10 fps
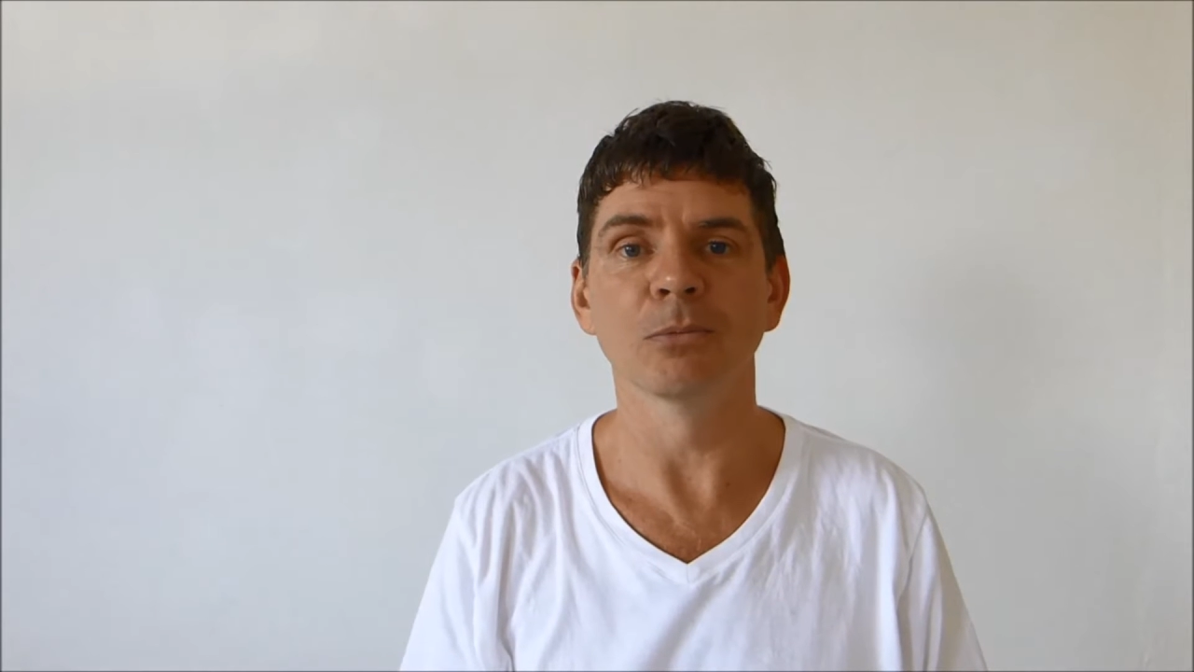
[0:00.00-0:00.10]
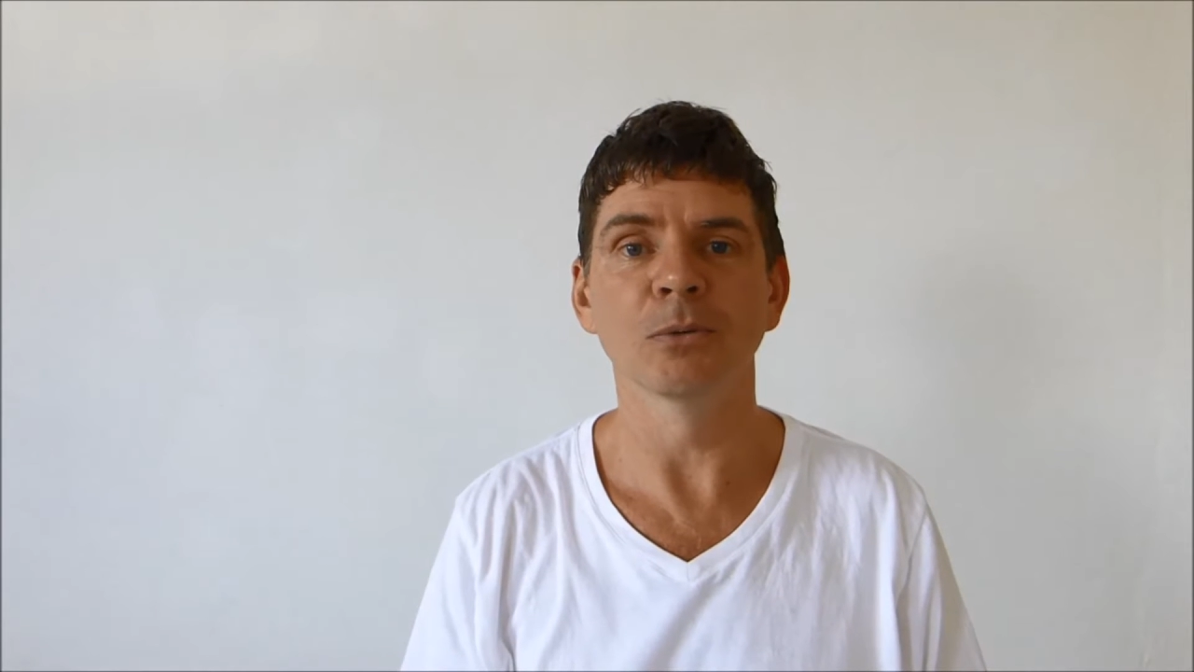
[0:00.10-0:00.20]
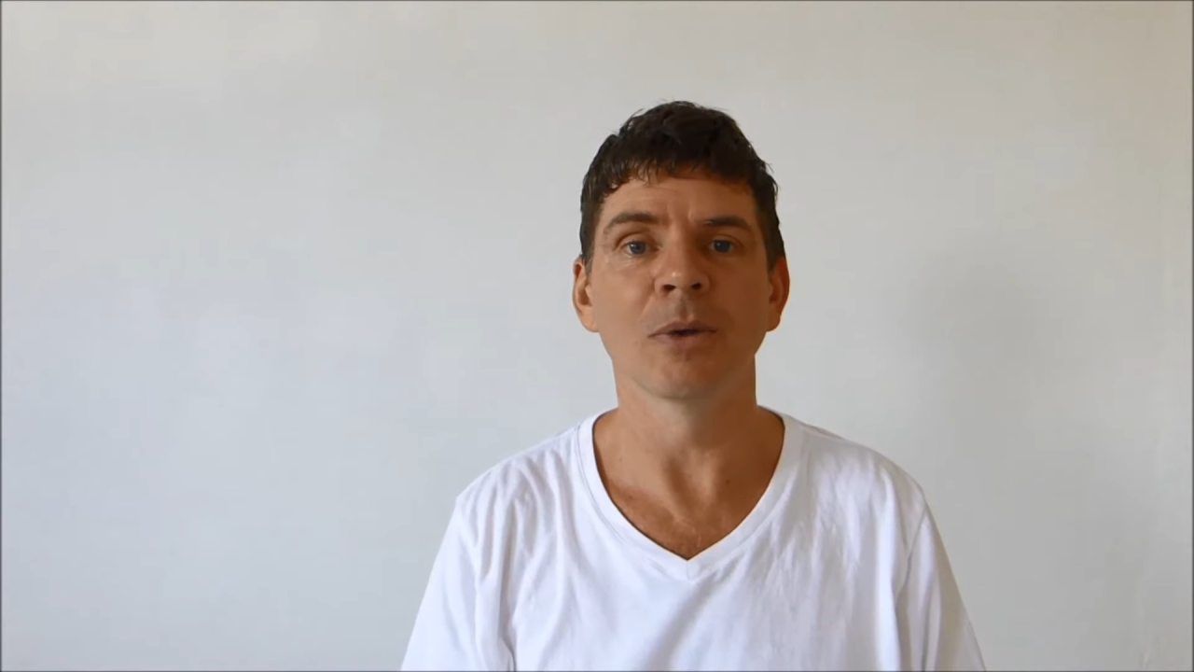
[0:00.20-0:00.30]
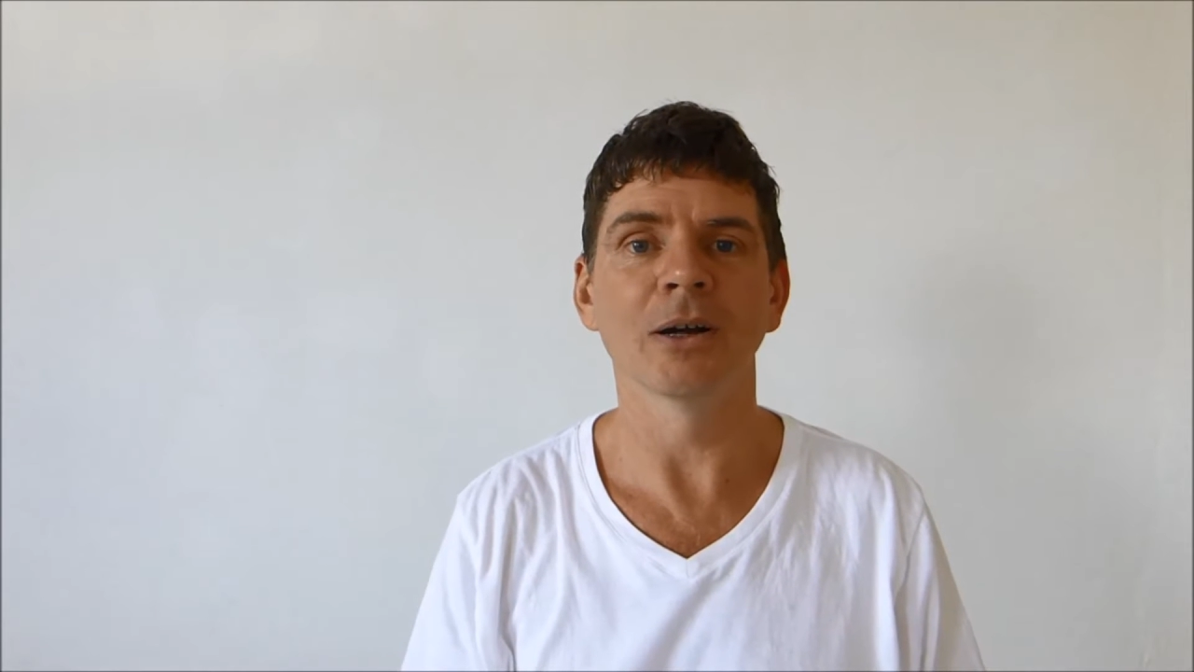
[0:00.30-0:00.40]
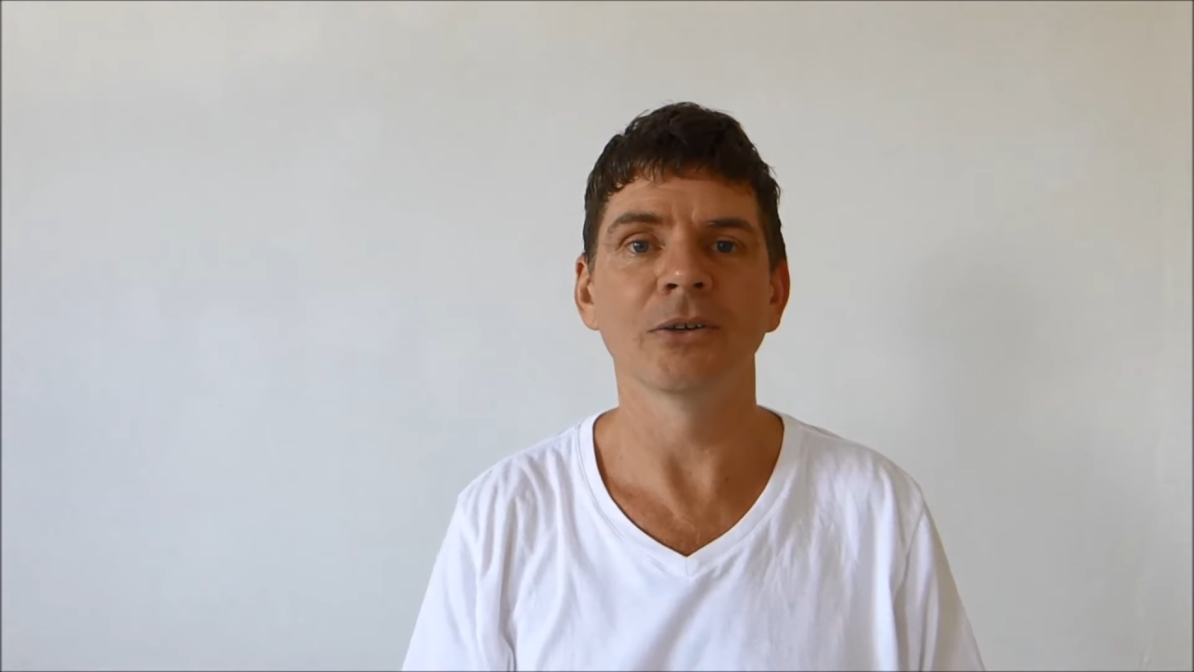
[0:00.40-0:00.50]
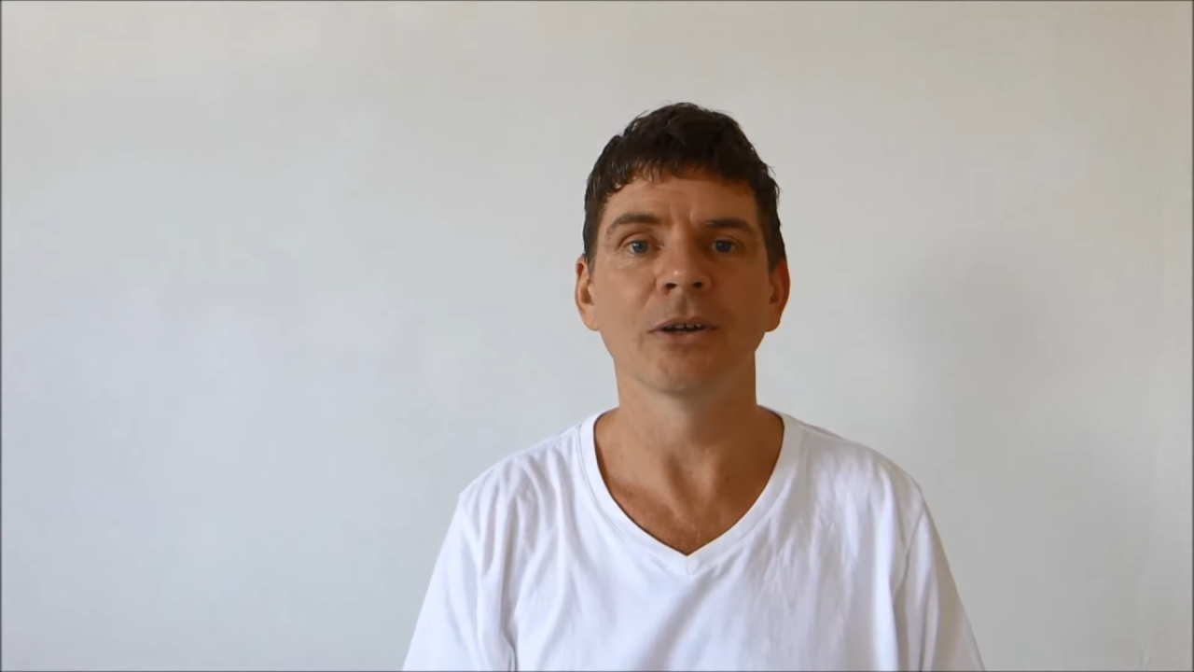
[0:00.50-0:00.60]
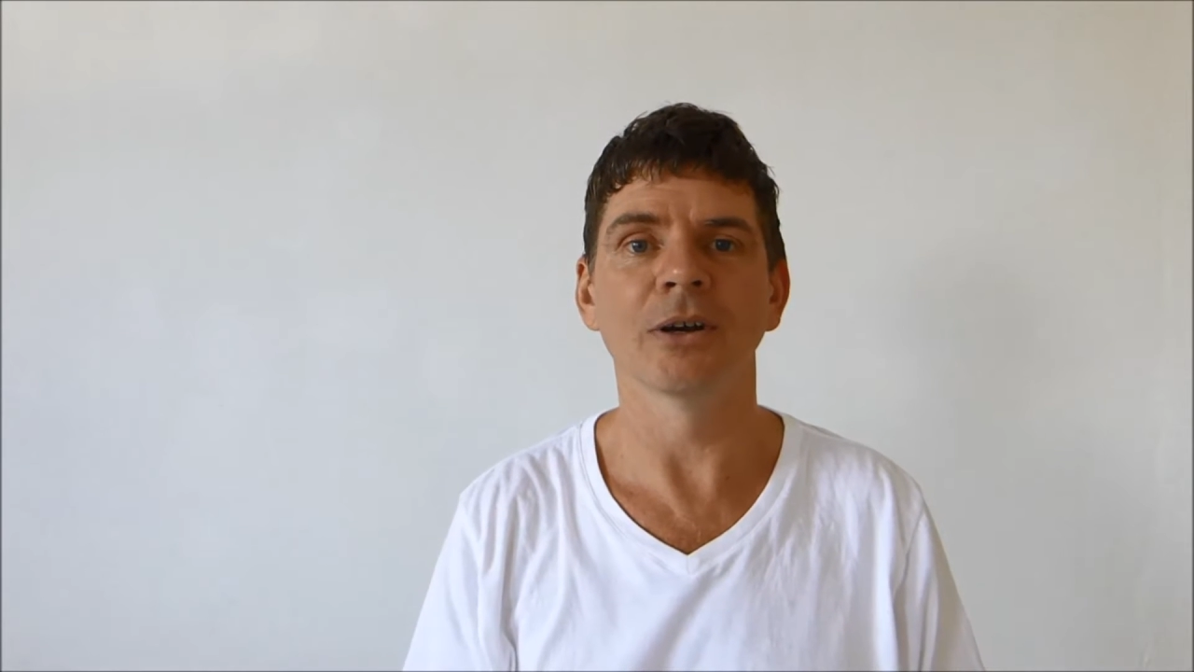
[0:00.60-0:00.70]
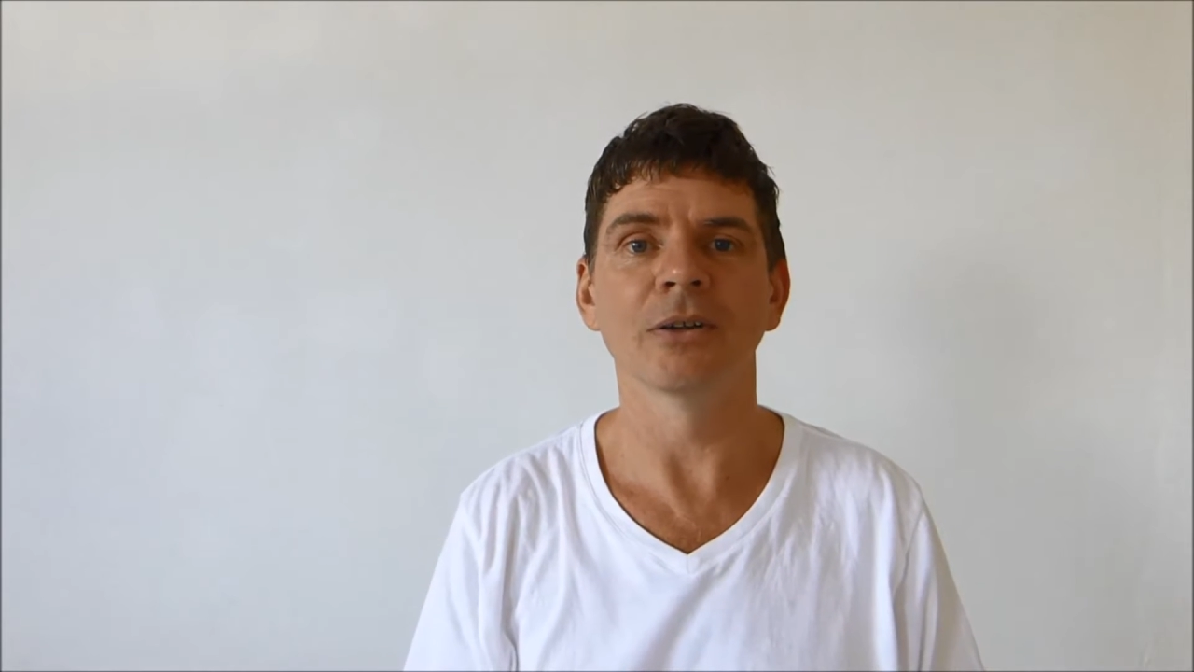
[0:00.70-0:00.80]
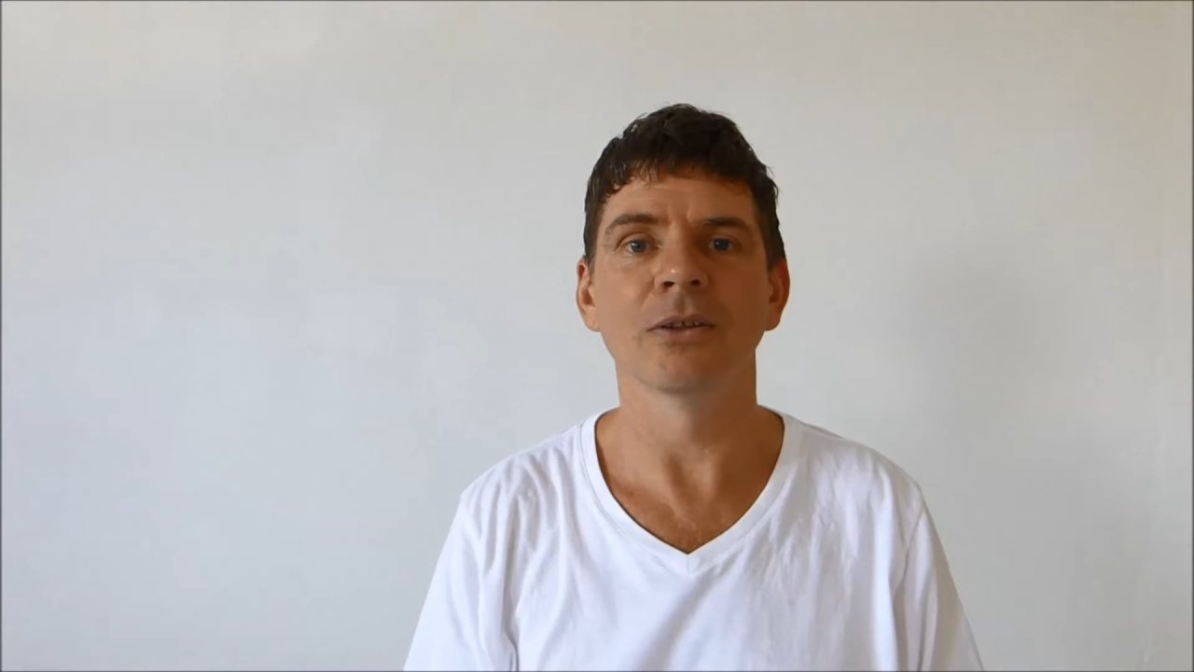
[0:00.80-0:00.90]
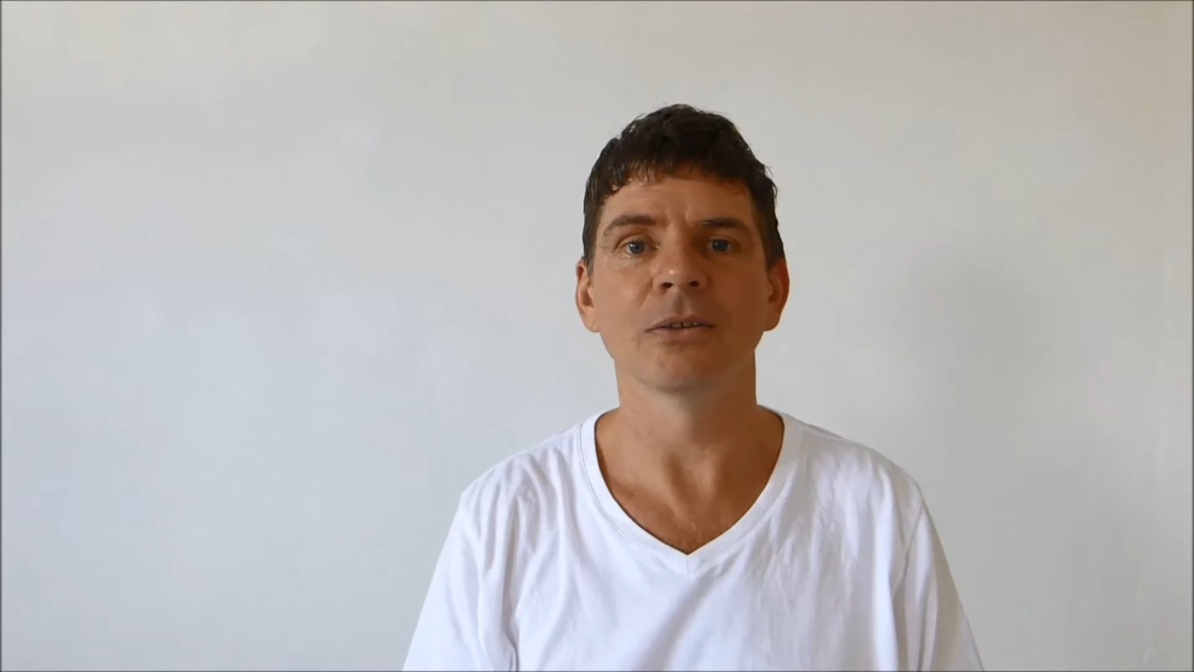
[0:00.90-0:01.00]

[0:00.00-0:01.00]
the brahmadya.